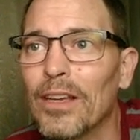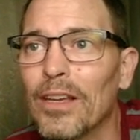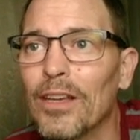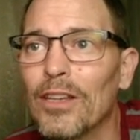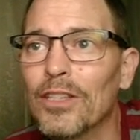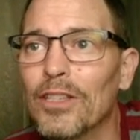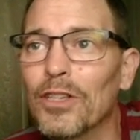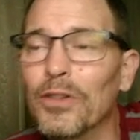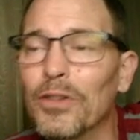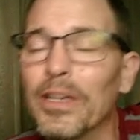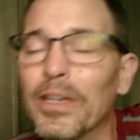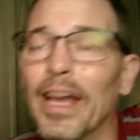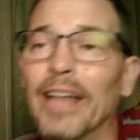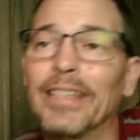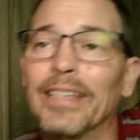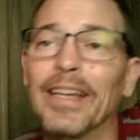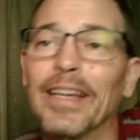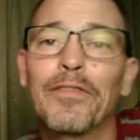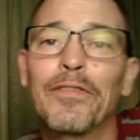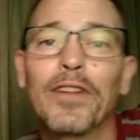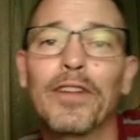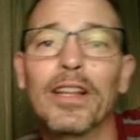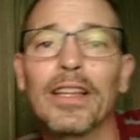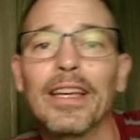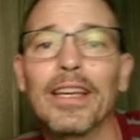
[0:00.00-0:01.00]
So yeah,
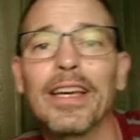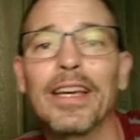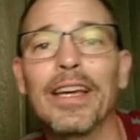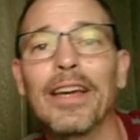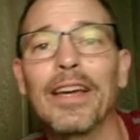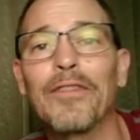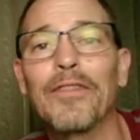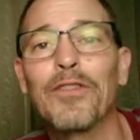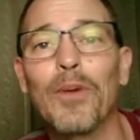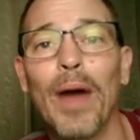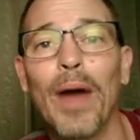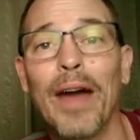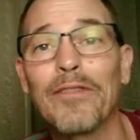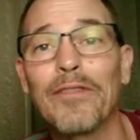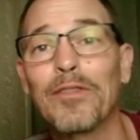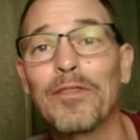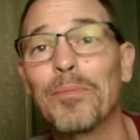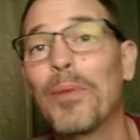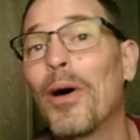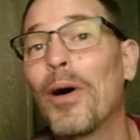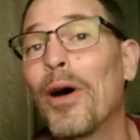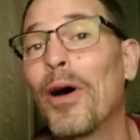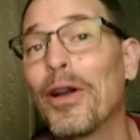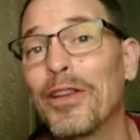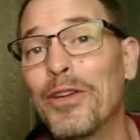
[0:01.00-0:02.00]
definitely if you have the
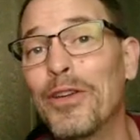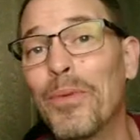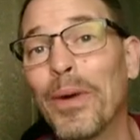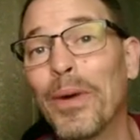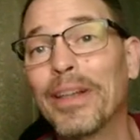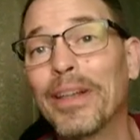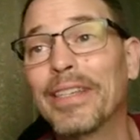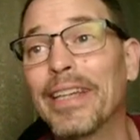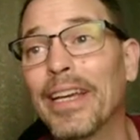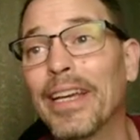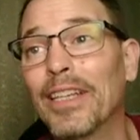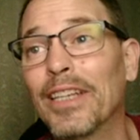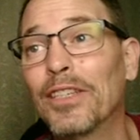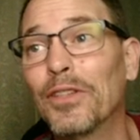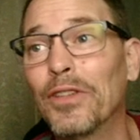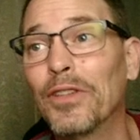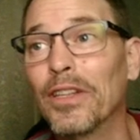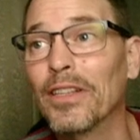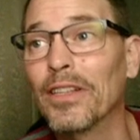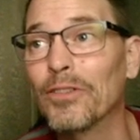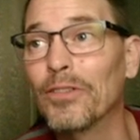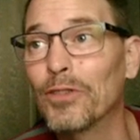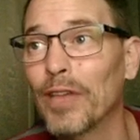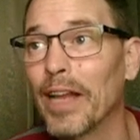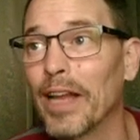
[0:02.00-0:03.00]
pawn, you want to get to the
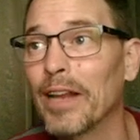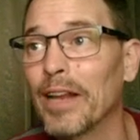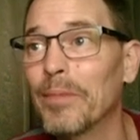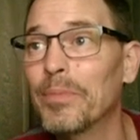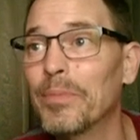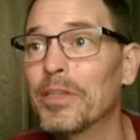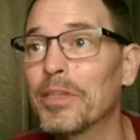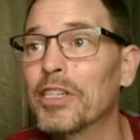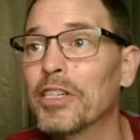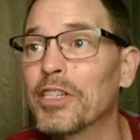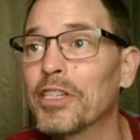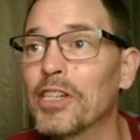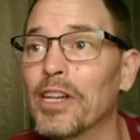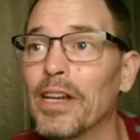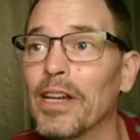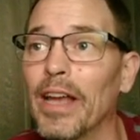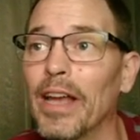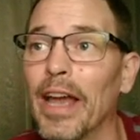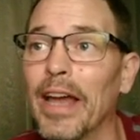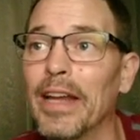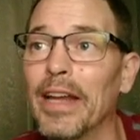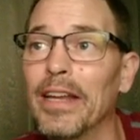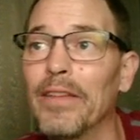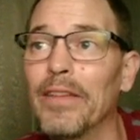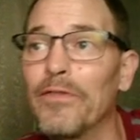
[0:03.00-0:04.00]
Lucena position,
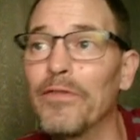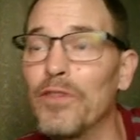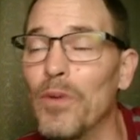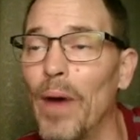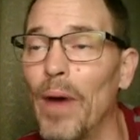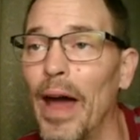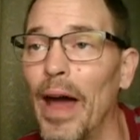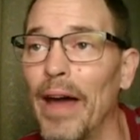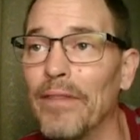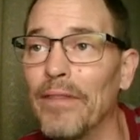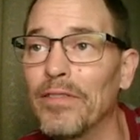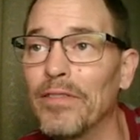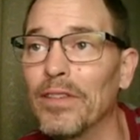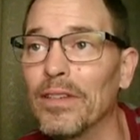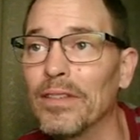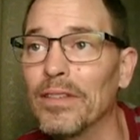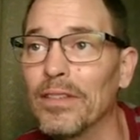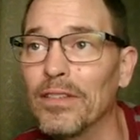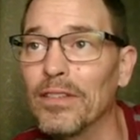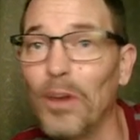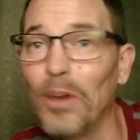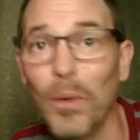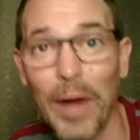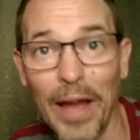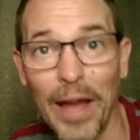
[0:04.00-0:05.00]
and if you have the
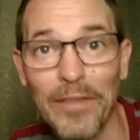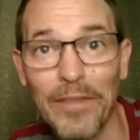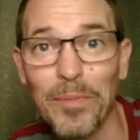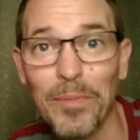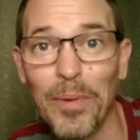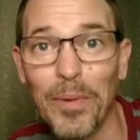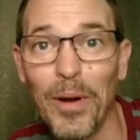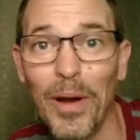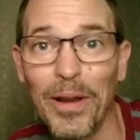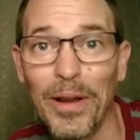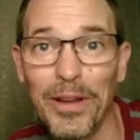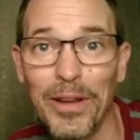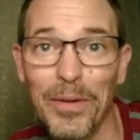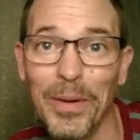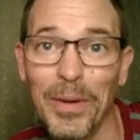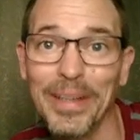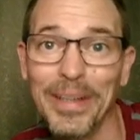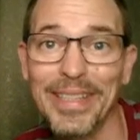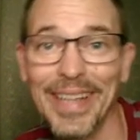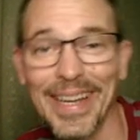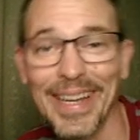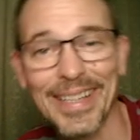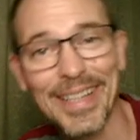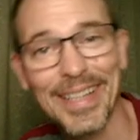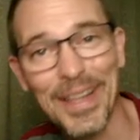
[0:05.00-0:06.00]
don't have the pawn, you want to
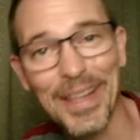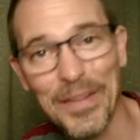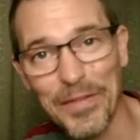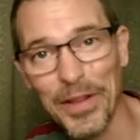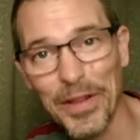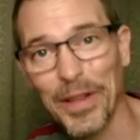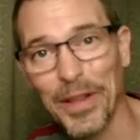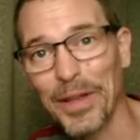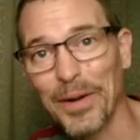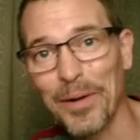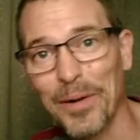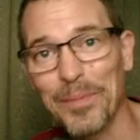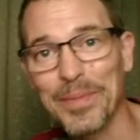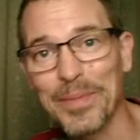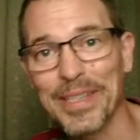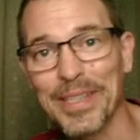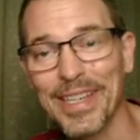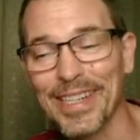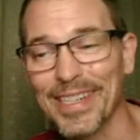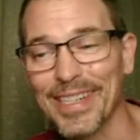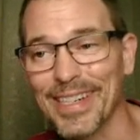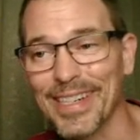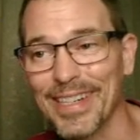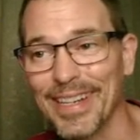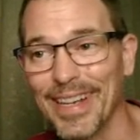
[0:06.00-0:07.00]
get to the Philidor position.